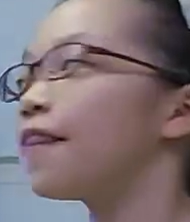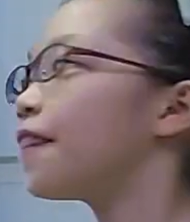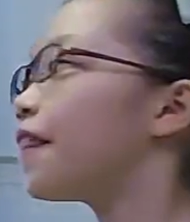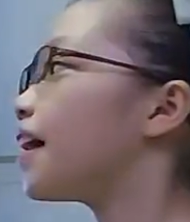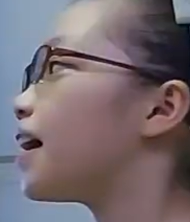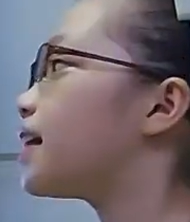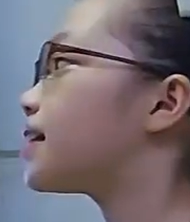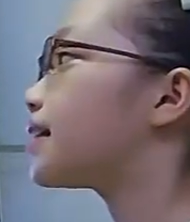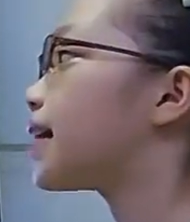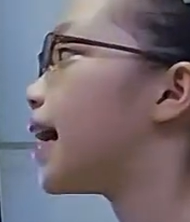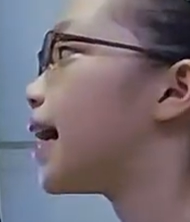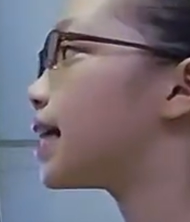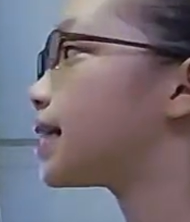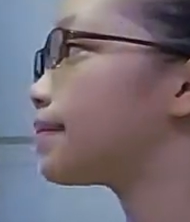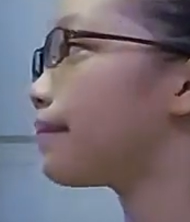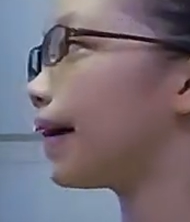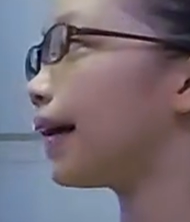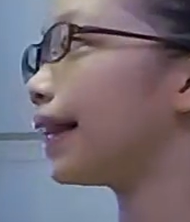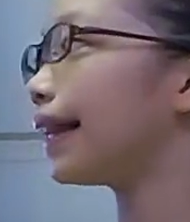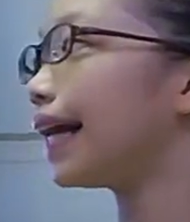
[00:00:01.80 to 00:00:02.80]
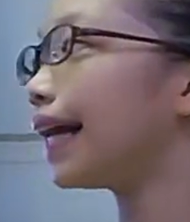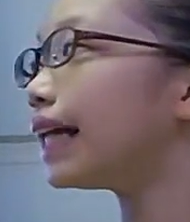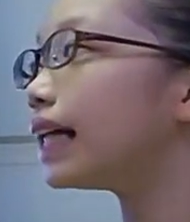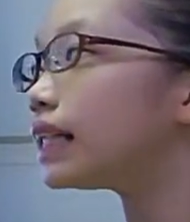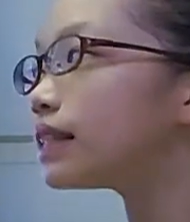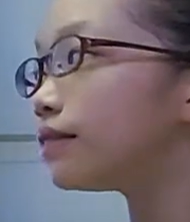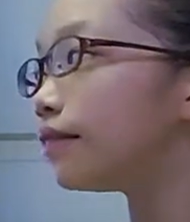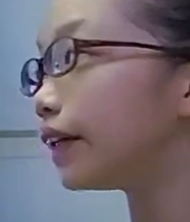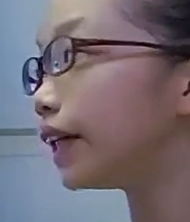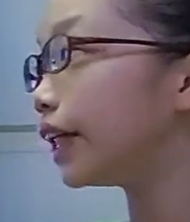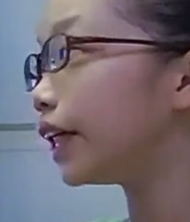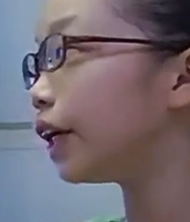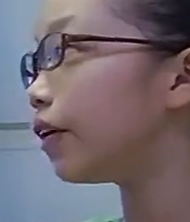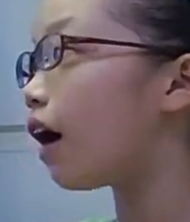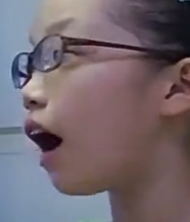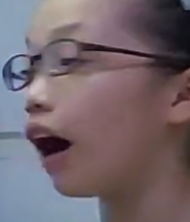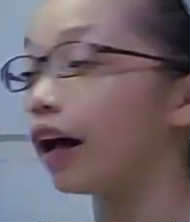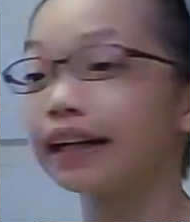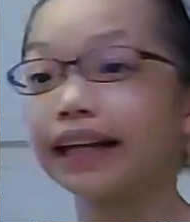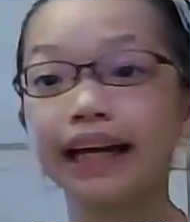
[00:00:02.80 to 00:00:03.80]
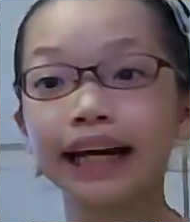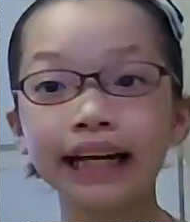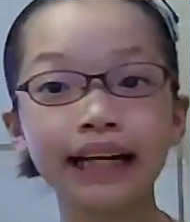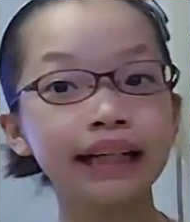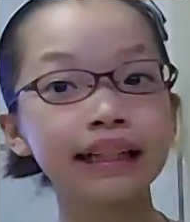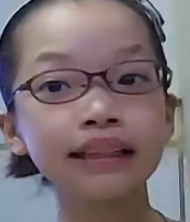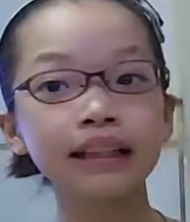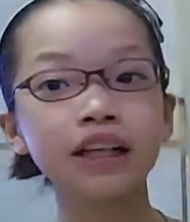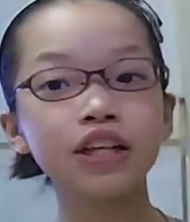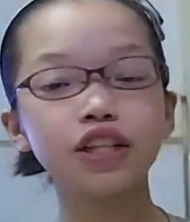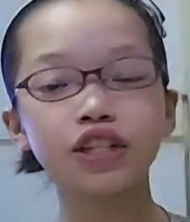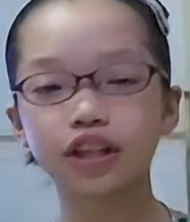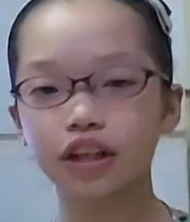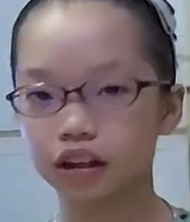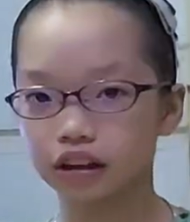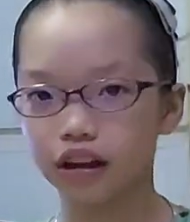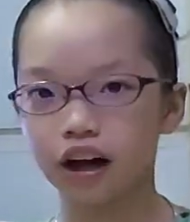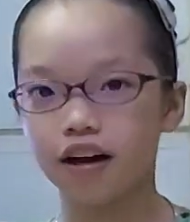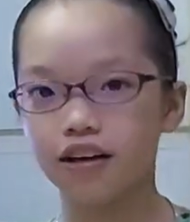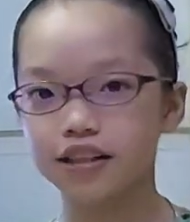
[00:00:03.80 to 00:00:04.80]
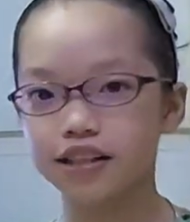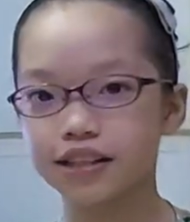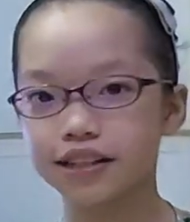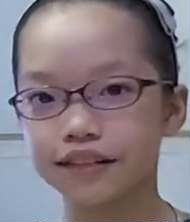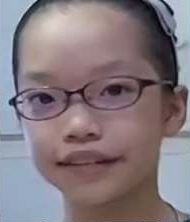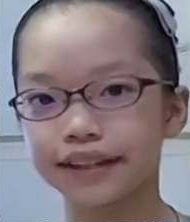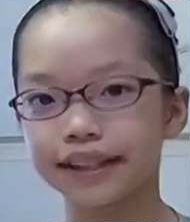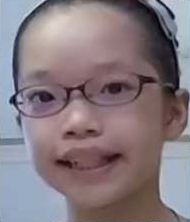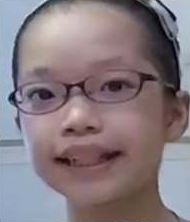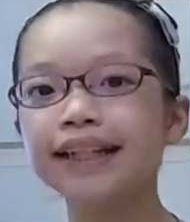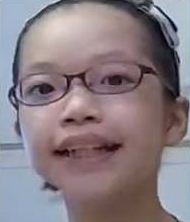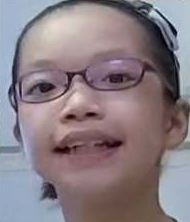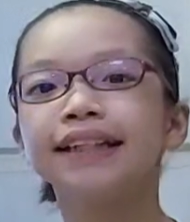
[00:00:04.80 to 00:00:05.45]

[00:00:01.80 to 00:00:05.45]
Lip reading: This is my latest video on English glossary.